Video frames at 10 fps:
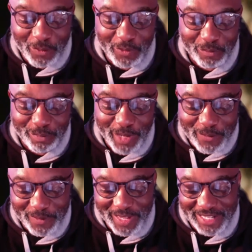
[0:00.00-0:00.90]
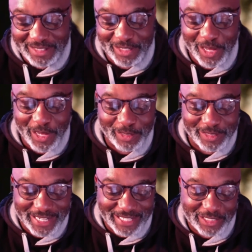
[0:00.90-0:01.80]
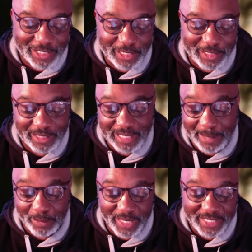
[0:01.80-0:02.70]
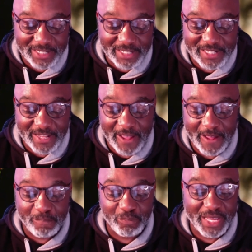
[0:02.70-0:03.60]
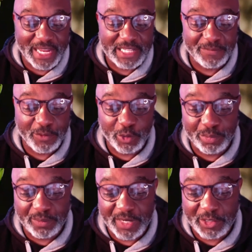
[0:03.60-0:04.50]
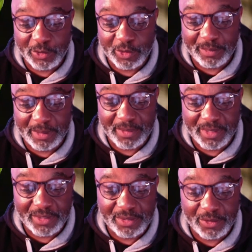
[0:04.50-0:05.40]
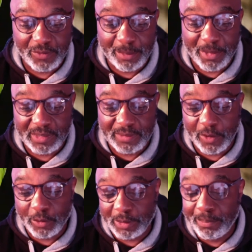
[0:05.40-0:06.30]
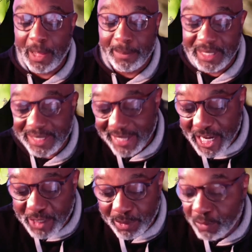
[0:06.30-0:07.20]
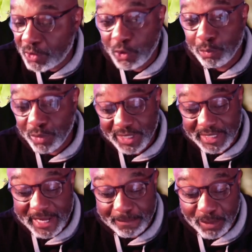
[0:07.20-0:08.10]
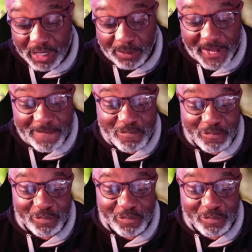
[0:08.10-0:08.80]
with both internal and external collaborators. And as for your professional commitments, you're very much involved in public engagement, which you're brilliant at, by the way,